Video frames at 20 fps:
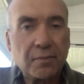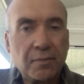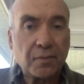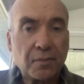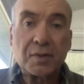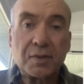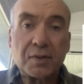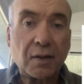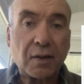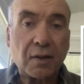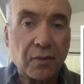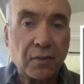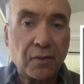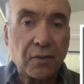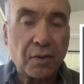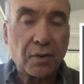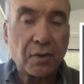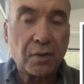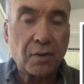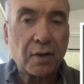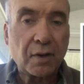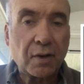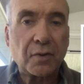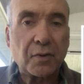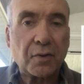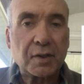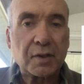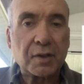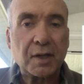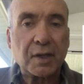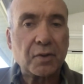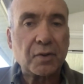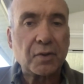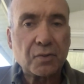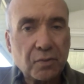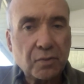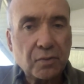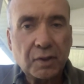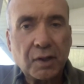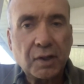take Florida, for example, there's
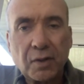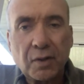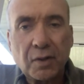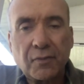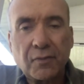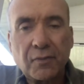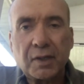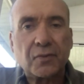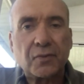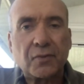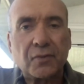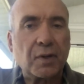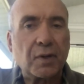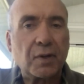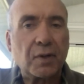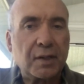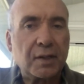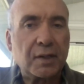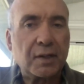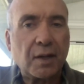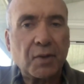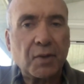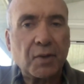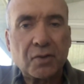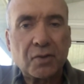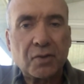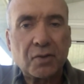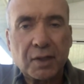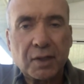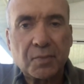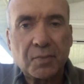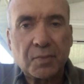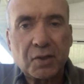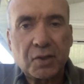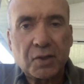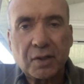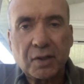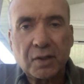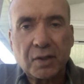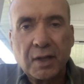really no evidence for endemic
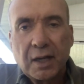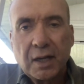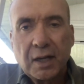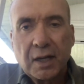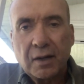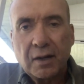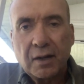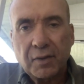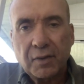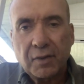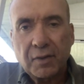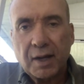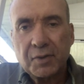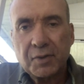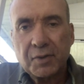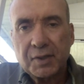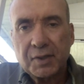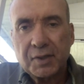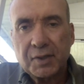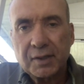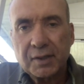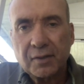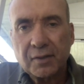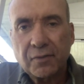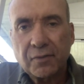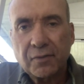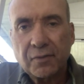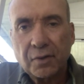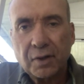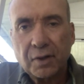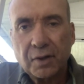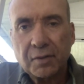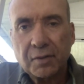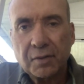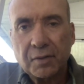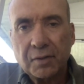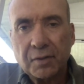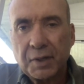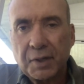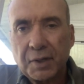transmission of Lyme disease in Florida
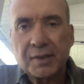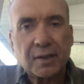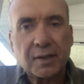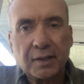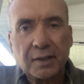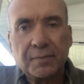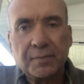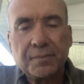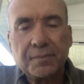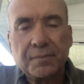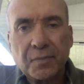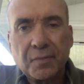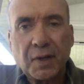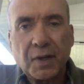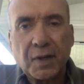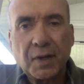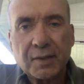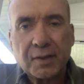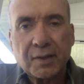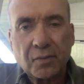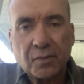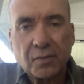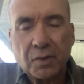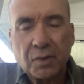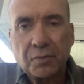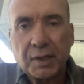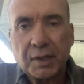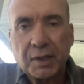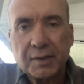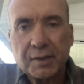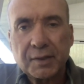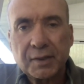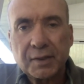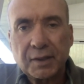based on based on what we can see.